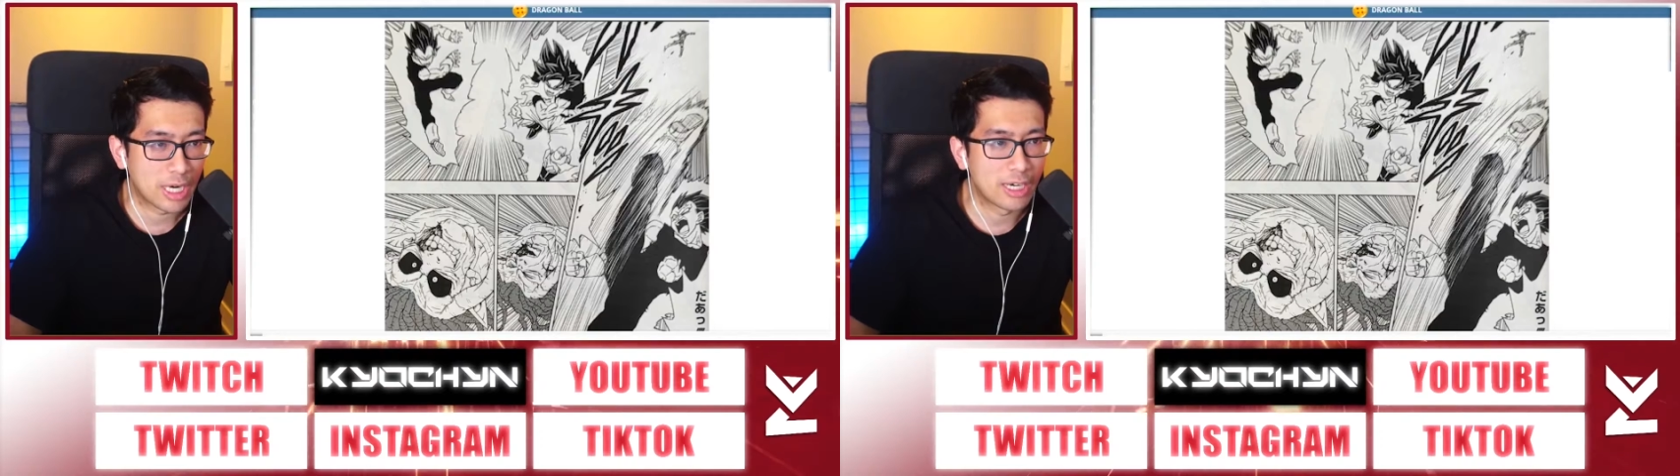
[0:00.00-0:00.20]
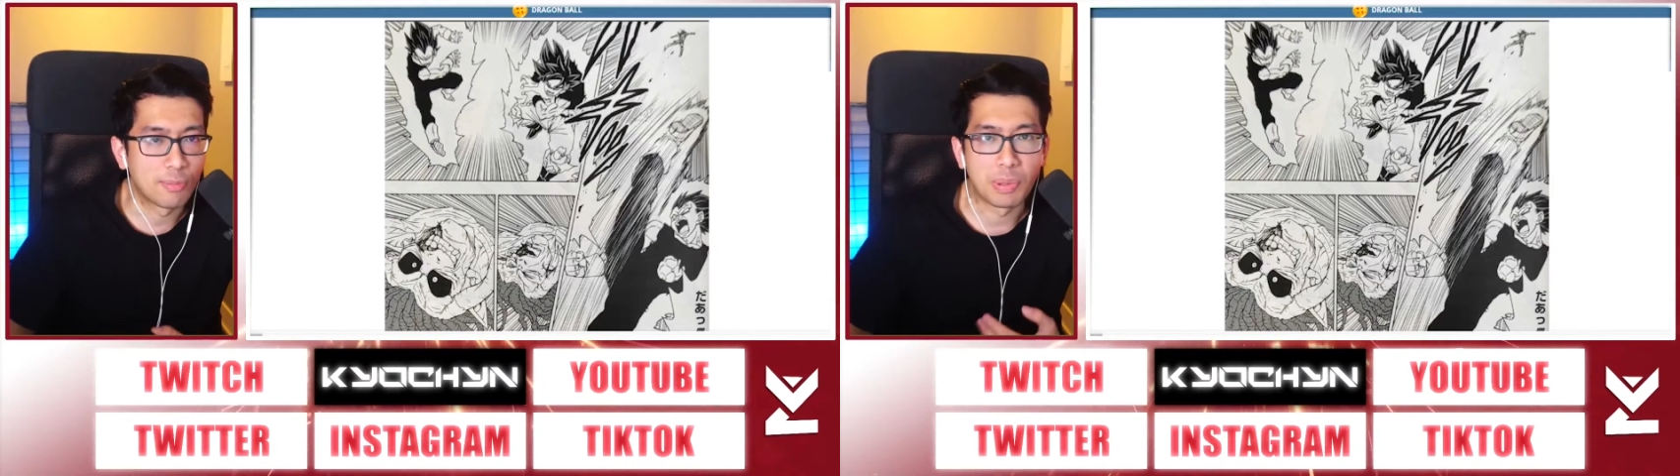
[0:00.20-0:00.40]

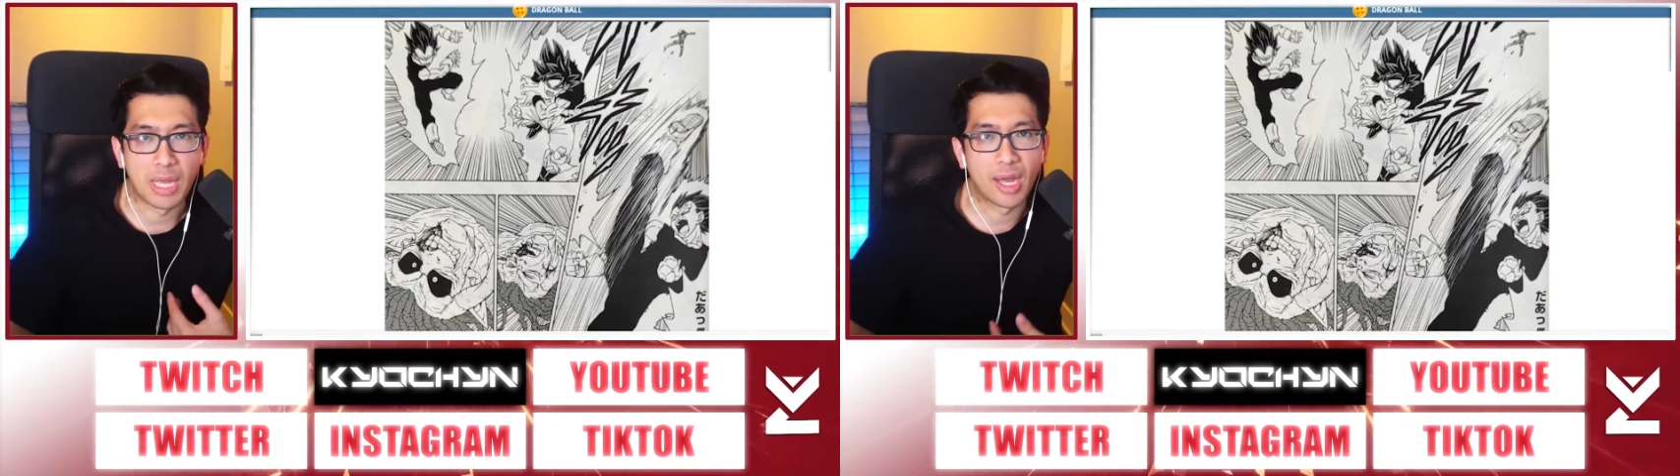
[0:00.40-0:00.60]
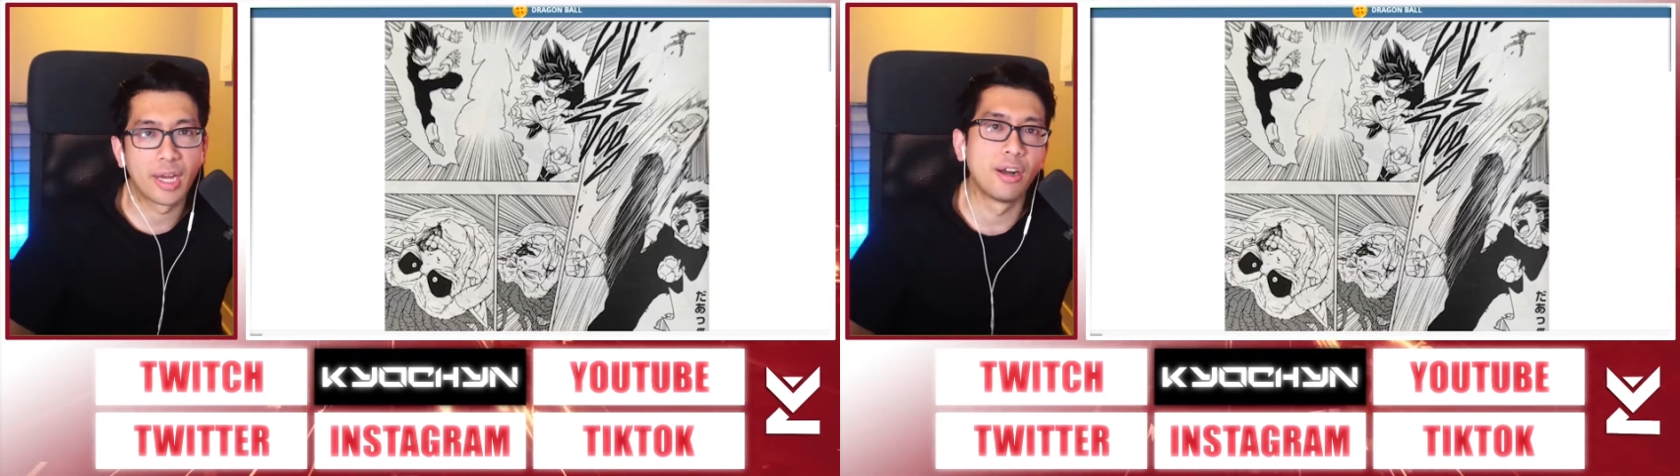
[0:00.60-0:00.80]
kind of
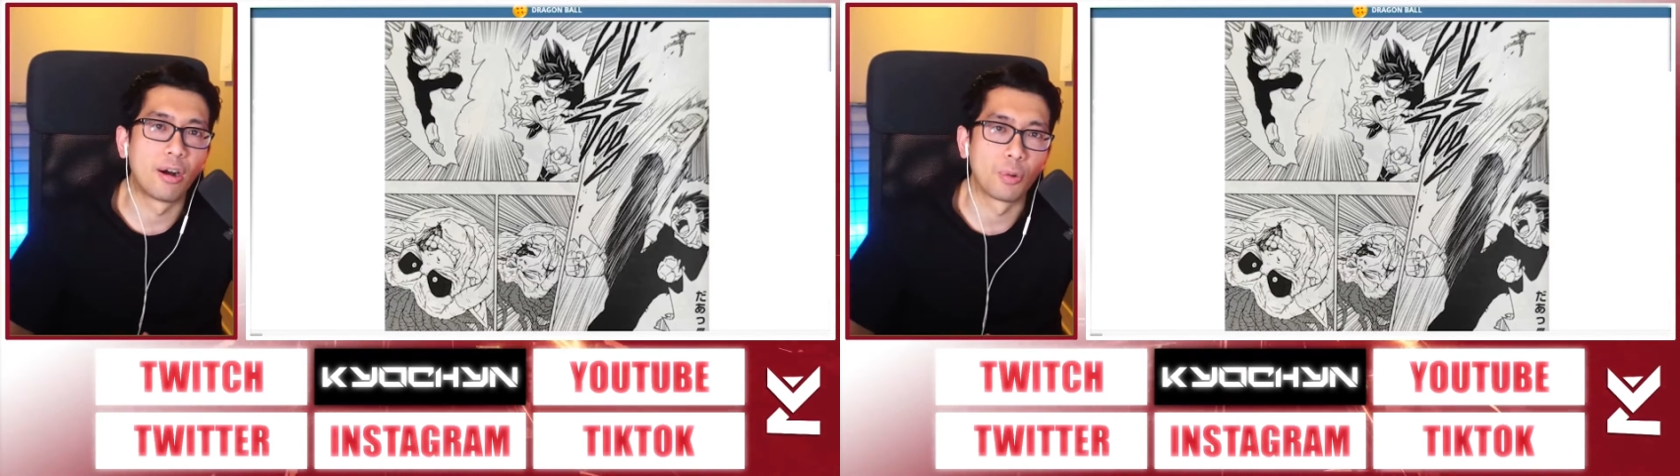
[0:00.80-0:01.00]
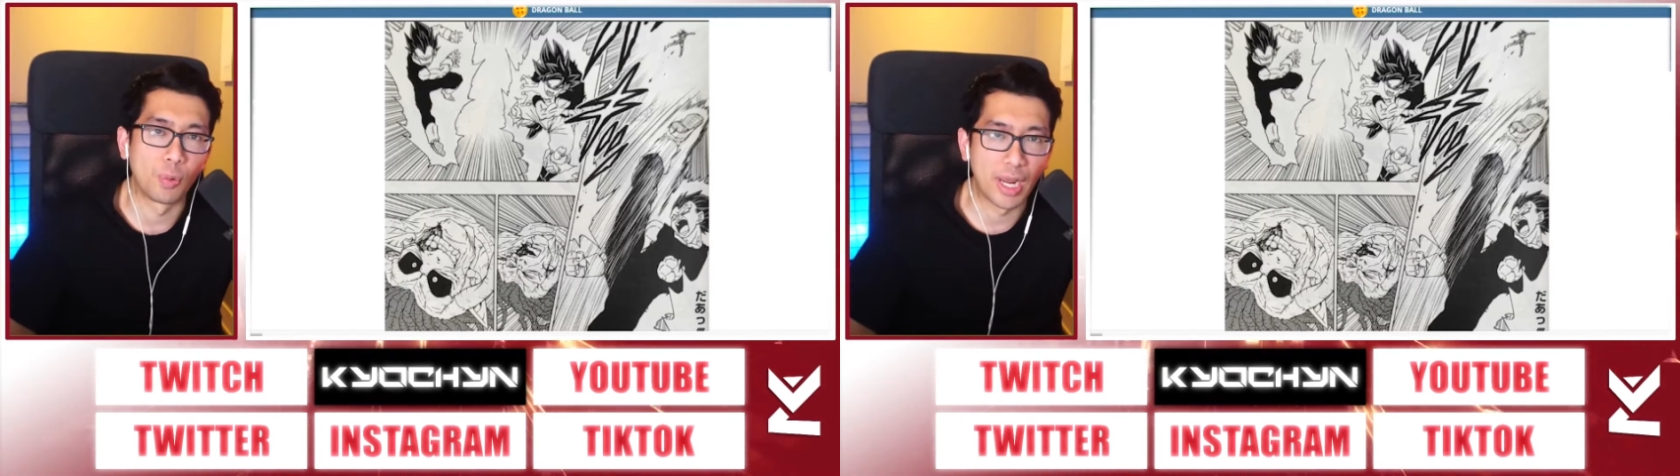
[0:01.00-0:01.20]
behind
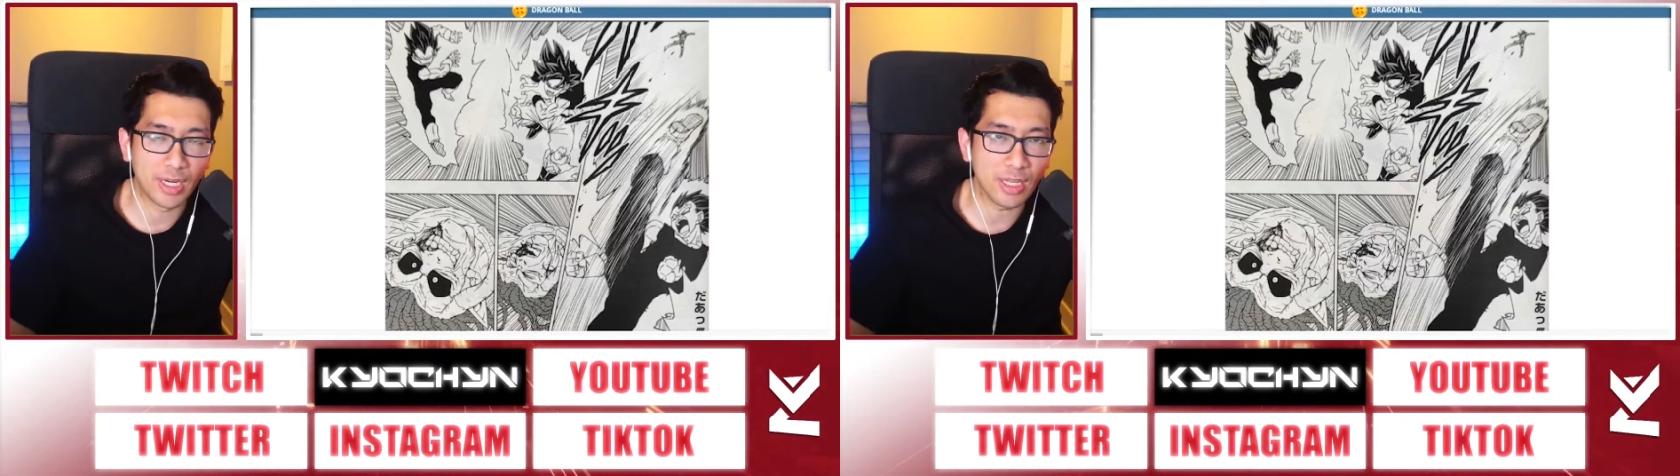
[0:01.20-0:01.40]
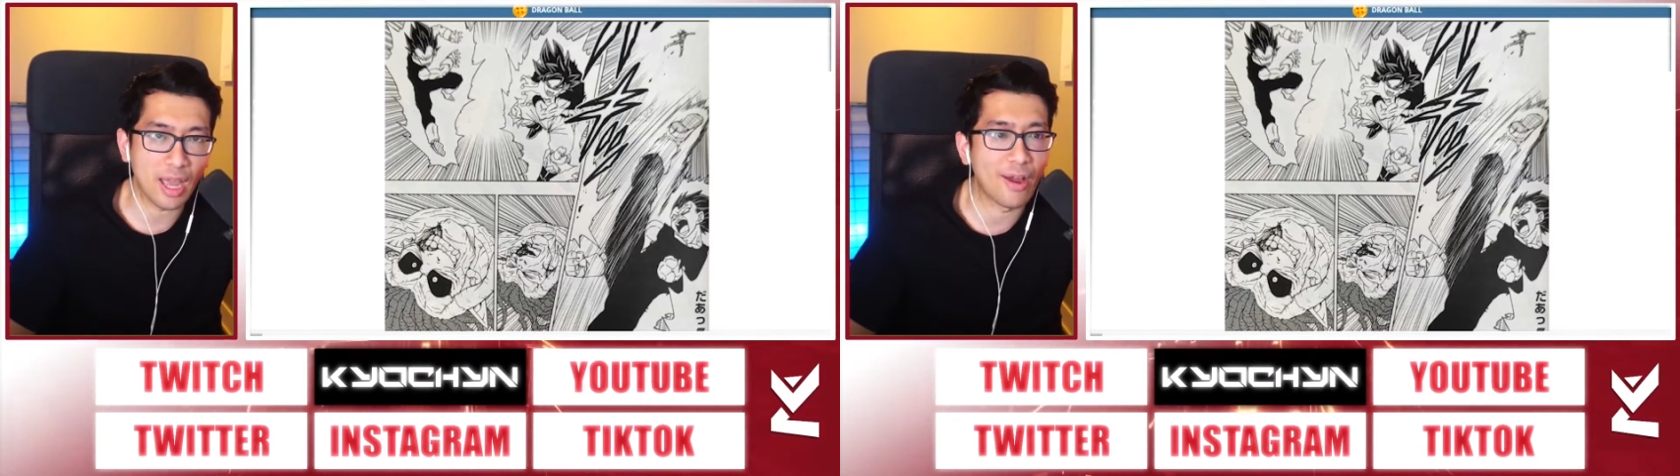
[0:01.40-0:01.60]

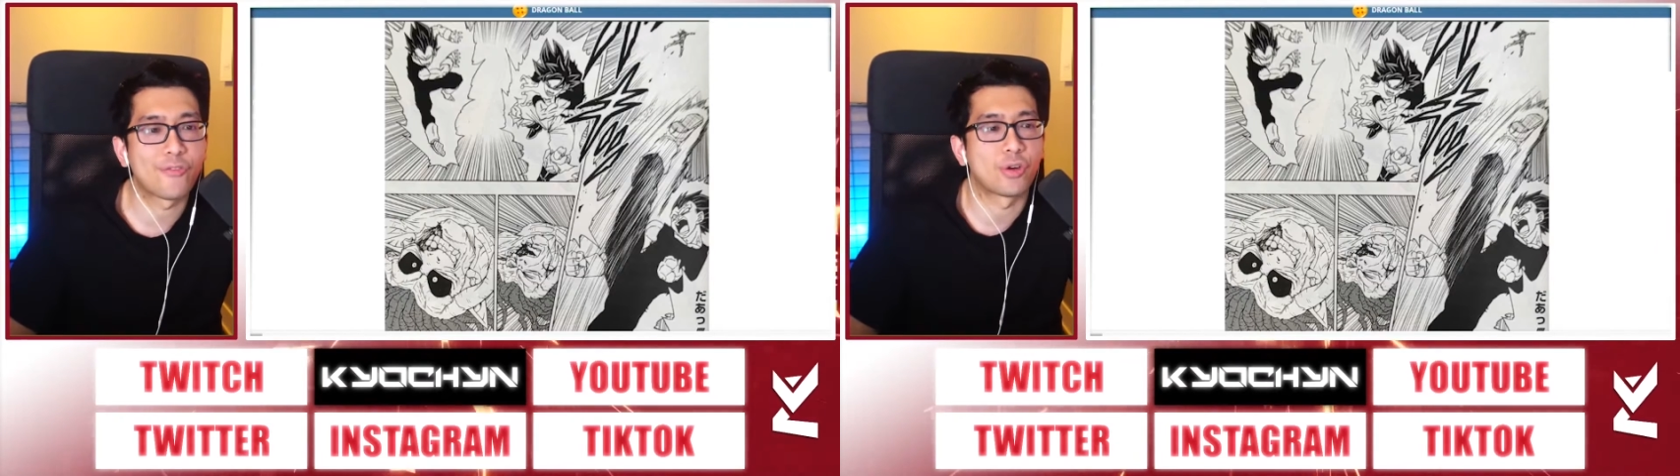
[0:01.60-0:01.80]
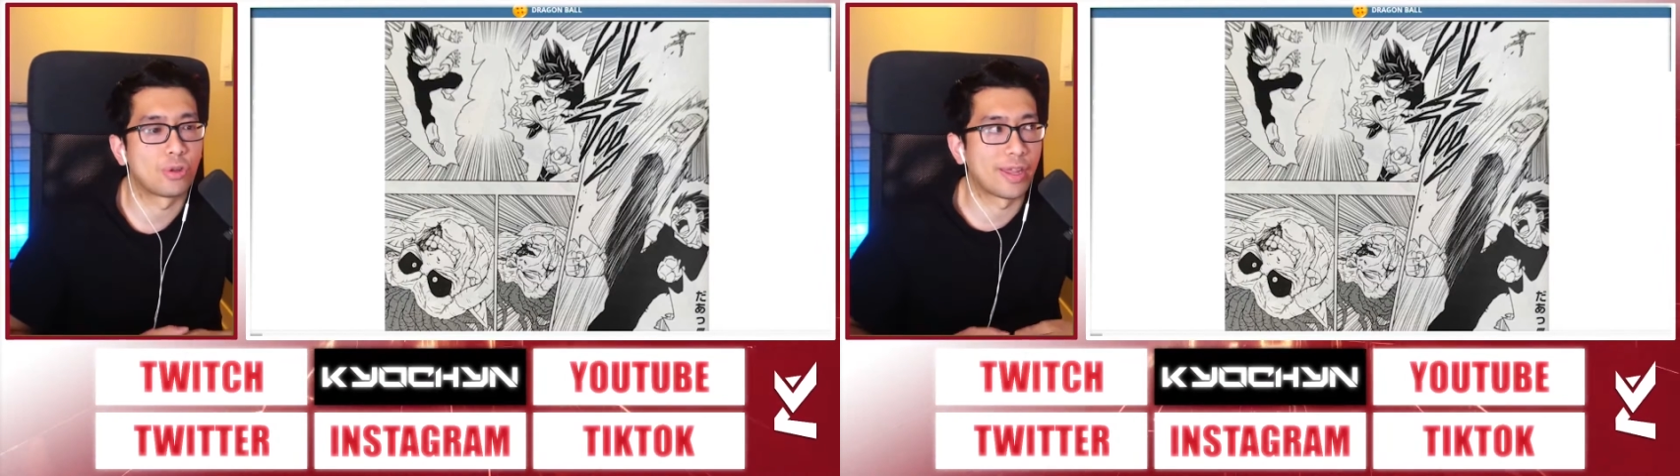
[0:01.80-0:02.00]
already
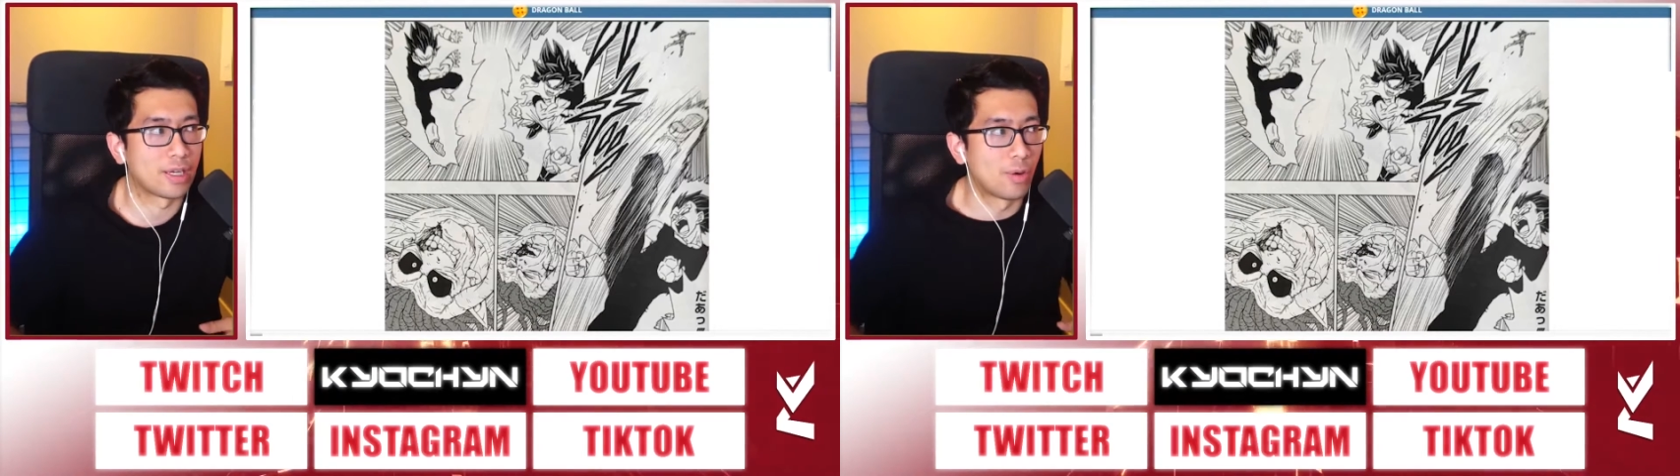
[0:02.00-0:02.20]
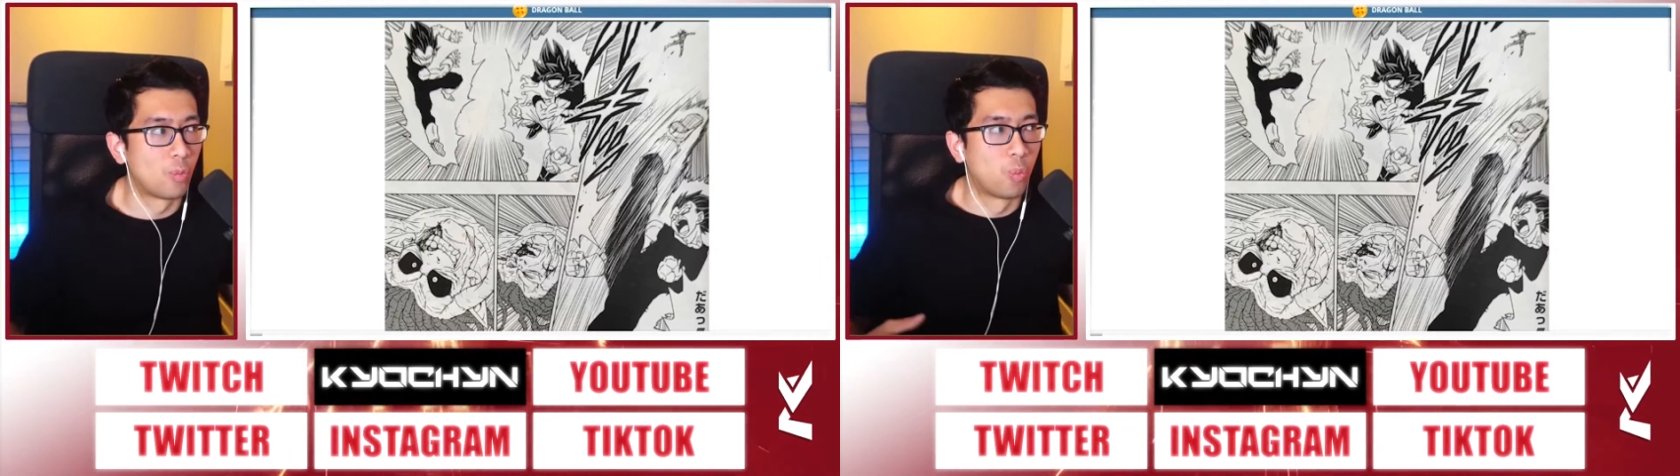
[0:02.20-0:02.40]
after like